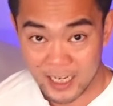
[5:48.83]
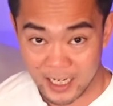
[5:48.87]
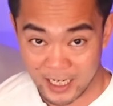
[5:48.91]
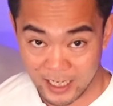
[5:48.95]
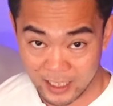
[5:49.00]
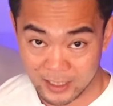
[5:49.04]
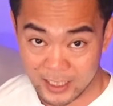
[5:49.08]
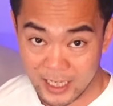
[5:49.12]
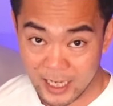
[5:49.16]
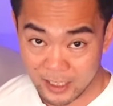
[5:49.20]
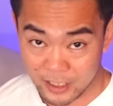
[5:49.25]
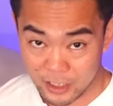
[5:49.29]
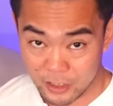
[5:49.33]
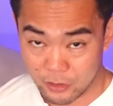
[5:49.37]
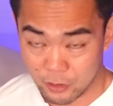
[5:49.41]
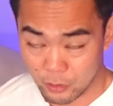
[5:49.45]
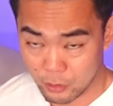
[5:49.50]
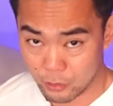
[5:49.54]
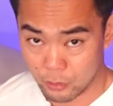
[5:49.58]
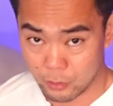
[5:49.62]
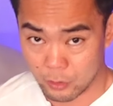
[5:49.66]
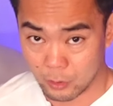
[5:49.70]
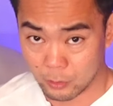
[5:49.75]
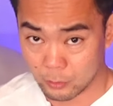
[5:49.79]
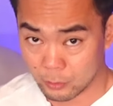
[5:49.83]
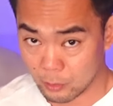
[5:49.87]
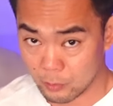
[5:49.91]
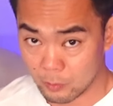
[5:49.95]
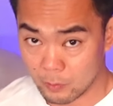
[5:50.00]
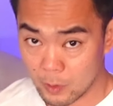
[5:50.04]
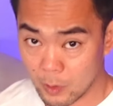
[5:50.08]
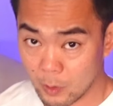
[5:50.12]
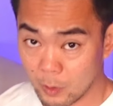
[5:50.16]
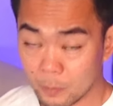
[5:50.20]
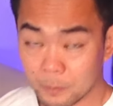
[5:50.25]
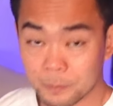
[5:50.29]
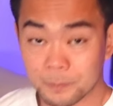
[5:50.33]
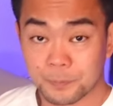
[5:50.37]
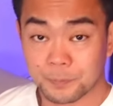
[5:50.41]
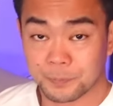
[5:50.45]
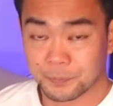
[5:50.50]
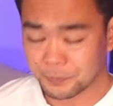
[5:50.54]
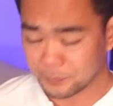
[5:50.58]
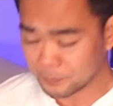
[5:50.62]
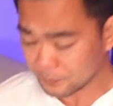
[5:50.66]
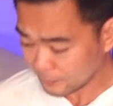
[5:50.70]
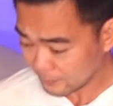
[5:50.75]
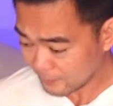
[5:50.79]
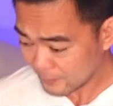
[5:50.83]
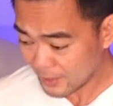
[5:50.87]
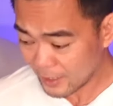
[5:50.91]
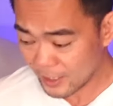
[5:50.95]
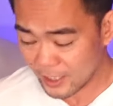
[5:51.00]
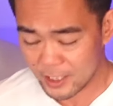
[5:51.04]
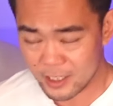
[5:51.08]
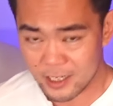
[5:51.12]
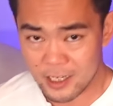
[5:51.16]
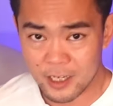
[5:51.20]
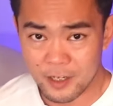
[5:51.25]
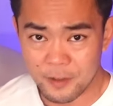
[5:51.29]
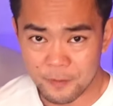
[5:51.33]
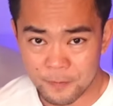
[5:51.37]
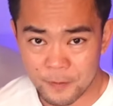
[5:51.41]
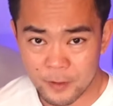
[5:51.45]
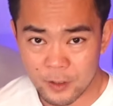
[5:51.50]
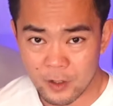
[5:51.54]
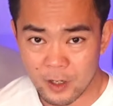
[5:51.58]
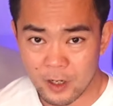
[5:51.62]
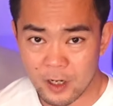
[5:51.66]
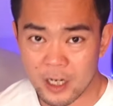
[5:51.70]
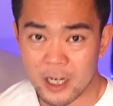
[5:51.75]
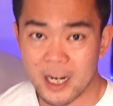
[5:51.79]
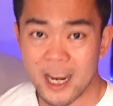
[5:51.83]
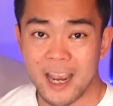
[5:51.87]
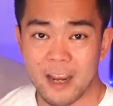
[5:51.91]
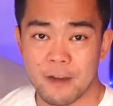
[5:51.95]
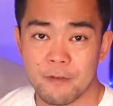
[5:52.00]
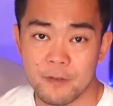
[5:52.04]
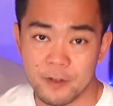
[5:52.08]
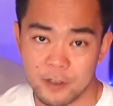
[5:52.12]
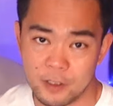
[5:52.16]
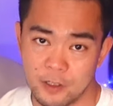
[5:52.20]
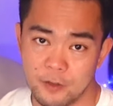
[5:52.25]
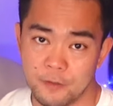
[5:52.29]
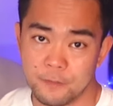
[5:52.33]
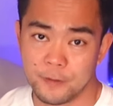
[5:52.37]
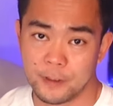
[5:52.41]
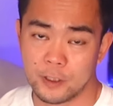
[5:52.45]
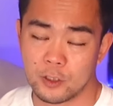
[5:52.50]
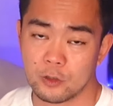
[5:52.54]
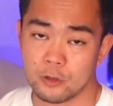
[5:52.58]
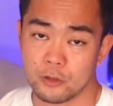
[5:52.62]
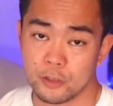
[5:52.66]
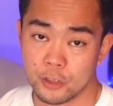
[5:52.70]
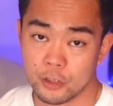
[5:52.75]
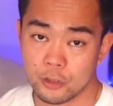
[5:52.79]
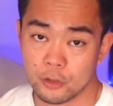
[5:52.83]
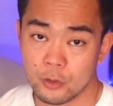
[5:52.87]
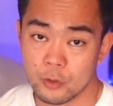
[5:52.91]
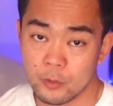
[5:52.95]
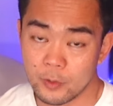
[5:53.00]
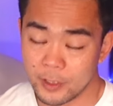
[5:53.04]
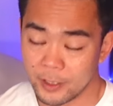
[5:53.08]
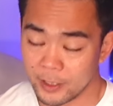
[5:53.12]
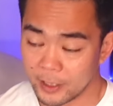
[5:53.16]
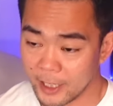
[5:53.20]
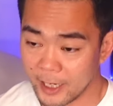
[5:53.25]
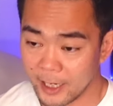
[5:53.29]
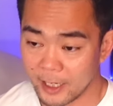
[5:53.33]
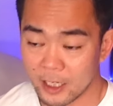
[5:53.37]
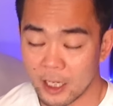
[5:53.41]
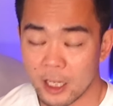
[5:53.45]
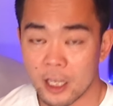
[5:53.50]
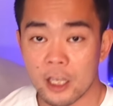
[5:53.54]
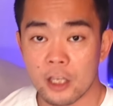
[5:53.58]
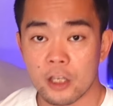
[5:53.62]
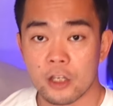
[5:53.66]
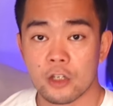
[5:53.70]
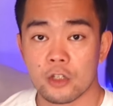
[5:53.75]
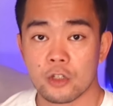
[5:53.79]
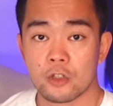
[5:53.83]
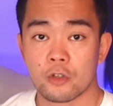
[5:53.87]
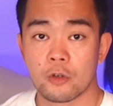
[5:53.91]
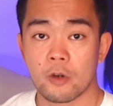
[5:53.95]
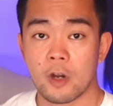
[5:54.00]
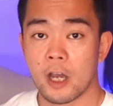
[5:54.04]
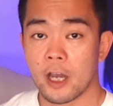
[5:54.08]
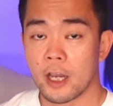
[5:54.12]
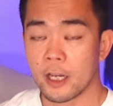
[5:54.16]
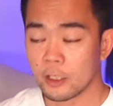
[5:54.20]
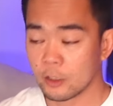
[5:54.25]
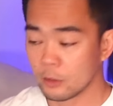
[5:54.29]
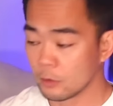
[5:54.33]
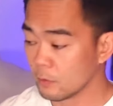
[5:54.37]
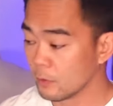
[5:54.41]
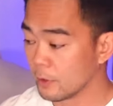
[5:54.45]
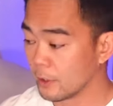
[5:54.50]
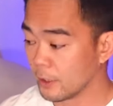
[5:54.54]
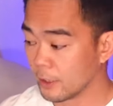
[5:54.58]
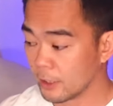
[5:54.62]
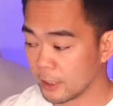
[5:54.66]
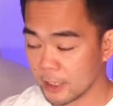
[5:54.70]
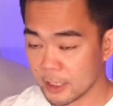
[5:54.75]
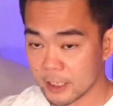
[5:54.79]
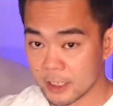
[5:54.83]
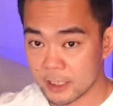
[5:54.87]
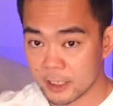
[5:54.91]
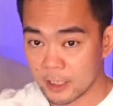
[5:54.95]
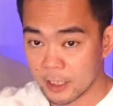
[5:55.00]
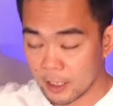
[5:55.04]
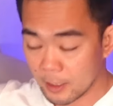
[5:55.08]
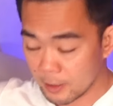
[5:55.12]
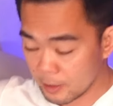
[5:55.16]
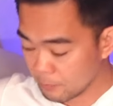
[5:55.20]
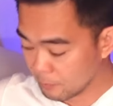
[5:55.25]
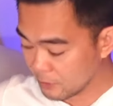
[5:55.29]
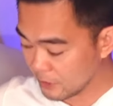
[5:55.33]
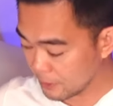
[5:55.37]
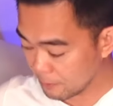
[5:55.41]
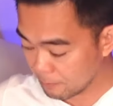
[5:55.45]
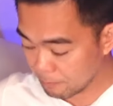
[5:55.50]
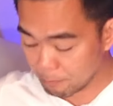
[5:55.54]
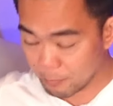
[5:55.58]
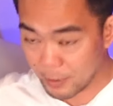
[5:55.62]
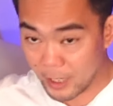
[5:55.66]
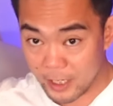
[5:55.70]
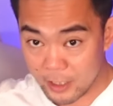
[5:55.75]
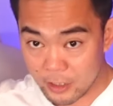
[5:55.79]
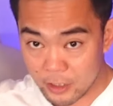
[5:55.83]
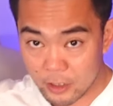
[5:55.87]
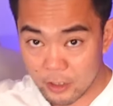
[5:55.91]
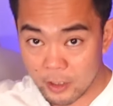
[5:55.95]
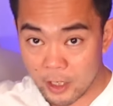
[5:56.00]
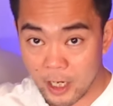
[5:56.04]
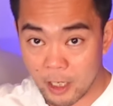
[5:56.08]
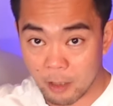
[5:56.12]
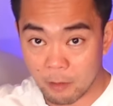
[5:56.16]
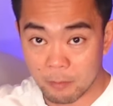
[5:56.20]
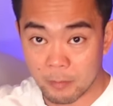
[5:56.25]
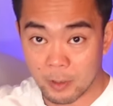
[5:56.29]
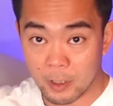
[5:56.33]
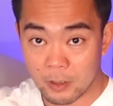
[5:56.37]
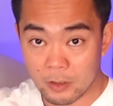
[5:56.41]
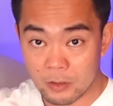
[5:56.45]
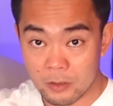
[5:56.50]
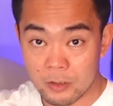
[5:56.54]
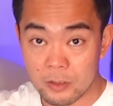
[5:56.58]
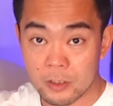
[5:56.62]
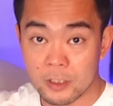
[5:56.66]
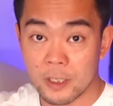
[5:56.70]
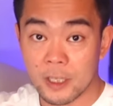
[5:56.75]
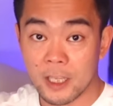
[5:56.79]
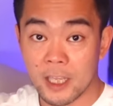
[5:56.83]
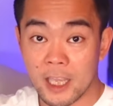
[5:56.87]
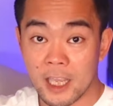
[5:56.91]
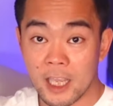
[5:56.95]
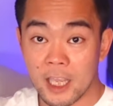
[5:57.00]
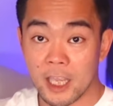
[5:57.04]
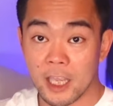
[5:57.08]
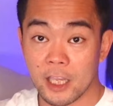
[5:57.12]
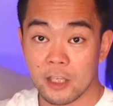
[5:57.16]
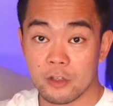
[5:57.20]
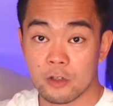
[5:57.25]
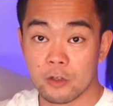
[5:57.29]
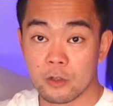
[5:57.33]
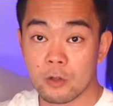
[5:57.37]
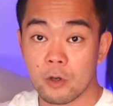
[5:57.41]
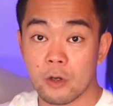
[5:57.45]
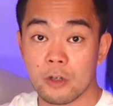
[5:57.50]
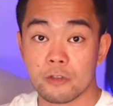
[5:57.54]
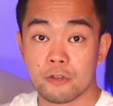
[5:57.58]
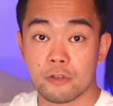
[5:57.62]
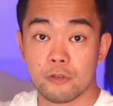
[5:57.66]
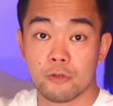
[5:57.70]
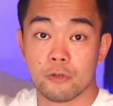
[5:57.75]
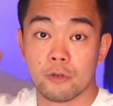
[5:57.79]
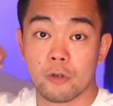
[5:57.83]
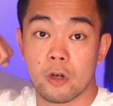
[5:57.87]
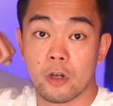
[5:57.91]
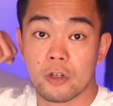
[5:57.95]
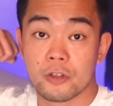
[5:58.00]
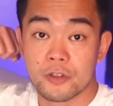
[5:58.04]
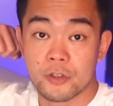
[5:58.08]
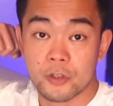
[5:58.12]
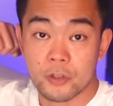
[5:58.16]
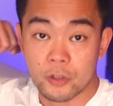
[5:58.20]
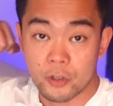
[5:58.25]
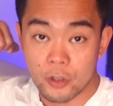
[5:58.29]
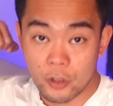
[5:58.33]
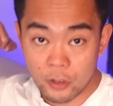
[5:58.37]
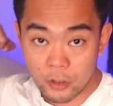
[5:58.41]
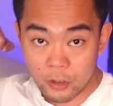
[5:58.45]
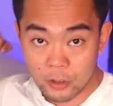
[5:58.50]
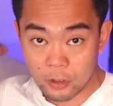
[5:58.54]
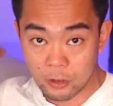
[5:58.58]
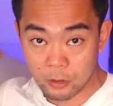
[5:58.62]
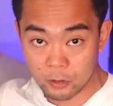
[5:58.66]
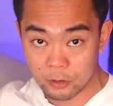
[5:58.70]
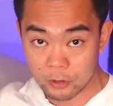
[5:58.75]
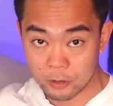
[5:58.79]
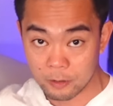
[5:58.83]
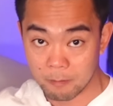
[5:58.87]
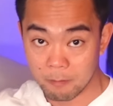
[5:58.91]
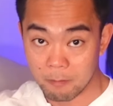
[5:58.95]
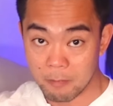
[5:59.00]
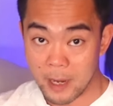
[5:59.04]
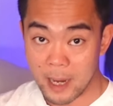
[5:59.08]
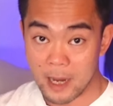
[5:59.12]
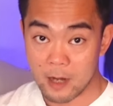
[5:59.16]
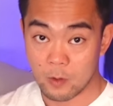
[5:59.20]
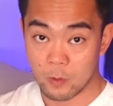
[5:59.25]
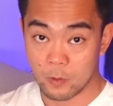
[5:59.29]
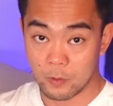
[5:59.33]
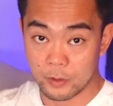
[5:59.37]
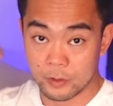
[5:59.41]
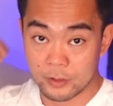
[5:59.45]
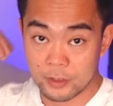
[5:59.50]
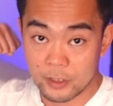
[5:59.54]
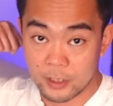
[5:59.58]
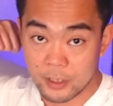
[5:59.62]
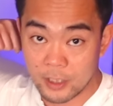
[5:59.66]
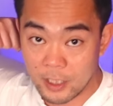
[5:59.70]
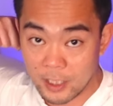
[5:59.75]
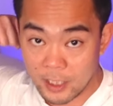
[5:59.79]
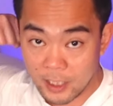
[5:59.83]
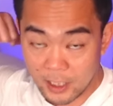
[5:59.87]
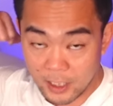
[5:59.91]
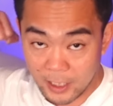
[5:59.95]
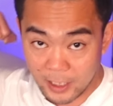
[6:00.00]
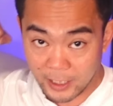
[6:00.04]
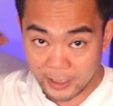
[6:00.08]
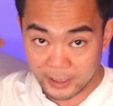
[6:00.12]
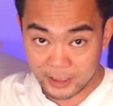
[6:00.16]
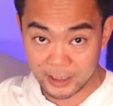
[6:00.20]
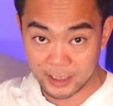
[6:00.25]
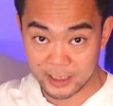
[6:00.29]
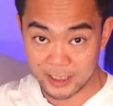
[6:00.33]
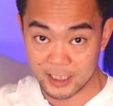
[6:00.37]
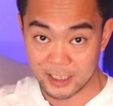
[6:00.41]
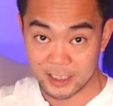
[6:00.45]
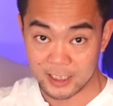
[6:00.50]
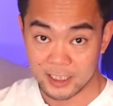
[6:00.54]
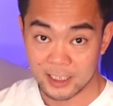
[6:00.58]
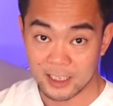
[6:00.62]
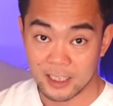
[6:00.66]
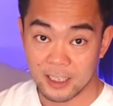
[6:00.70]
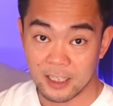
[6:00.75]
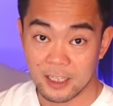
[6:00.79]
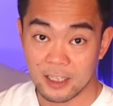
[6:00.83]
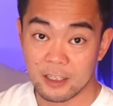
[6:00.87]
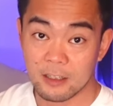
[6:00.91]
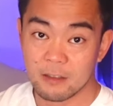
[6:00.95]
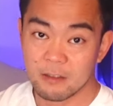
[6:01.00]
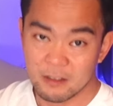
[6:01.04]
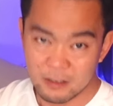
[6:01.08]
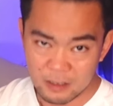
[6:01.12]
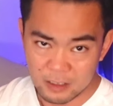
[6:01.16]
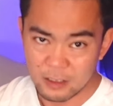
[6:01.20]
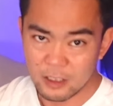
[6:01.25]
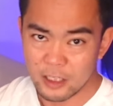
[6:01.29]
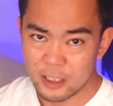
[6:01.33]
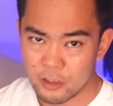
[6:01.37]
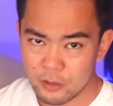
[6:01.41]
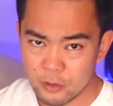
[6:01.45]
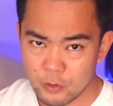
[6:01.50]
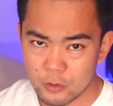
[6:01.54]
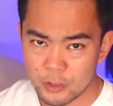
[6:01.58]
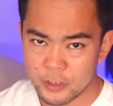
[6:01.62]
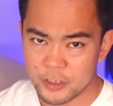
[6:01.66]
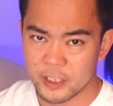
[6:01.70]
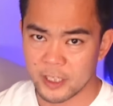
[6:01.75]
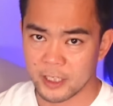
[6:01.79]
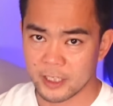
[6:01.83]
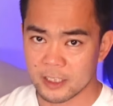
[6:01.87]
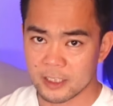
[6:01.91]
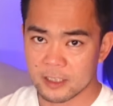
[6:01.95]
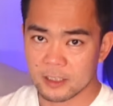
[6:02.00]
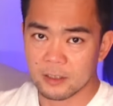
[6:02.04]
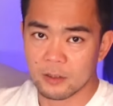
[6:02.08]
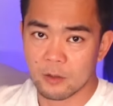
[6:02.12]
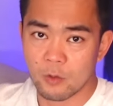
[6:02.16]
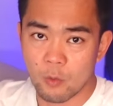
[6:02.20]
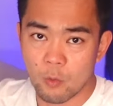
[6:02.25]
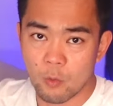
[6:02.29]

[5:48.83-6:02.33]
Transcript: And that is your shoulder roll. If you are having difficulty doing that, try doing this. Just bend your elbows and you're going to draw circles backwards like this. Let's do 6.